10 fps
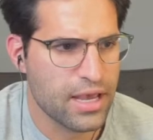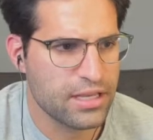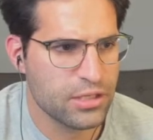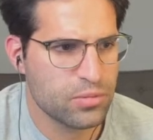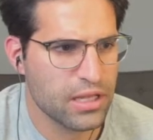
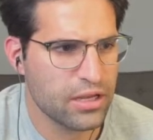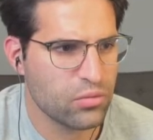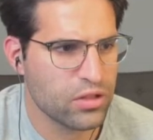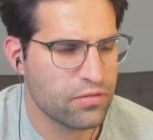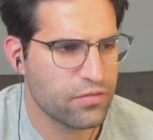Yeah, he's
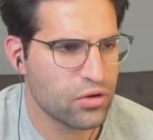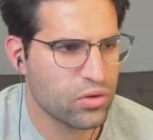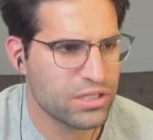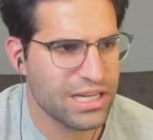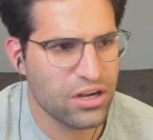playing with
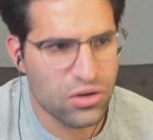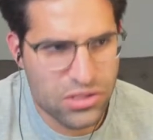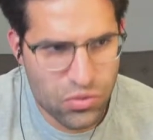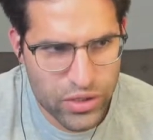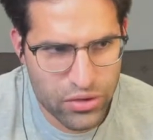viewers, and
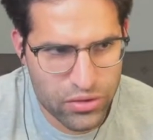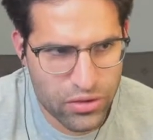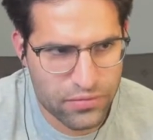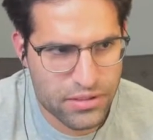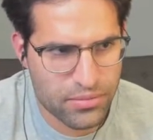also we don't
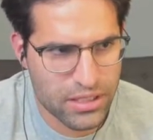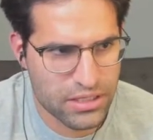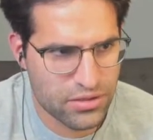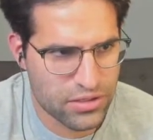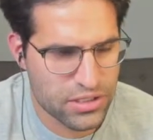know if some of
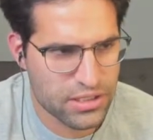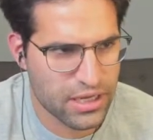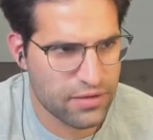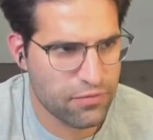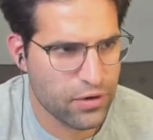these are
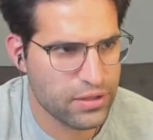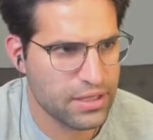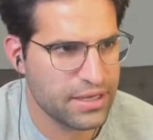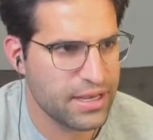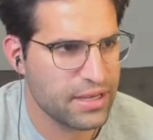just like
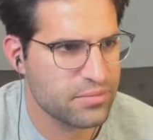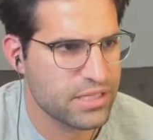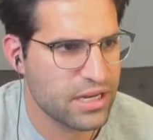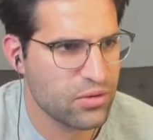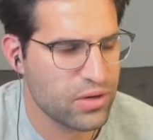friendly games